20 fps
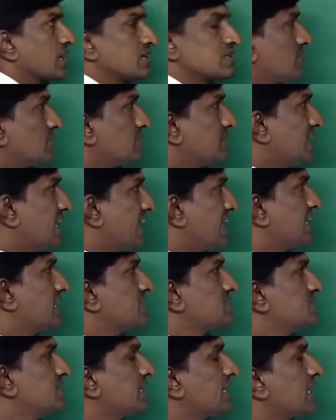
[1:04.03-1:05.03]
So, the
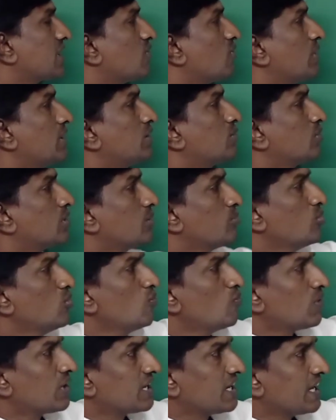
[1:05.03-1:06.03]
energy required to
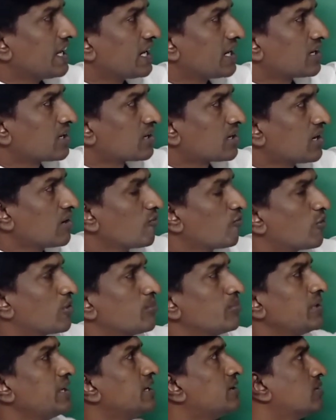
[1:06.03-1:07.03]
remove one electron
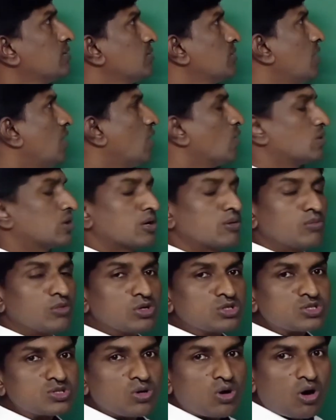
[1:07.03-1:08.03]
from its
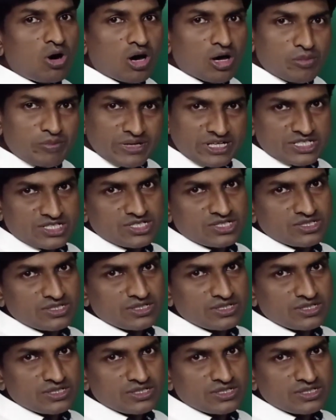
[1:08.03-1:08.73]
outermost orbit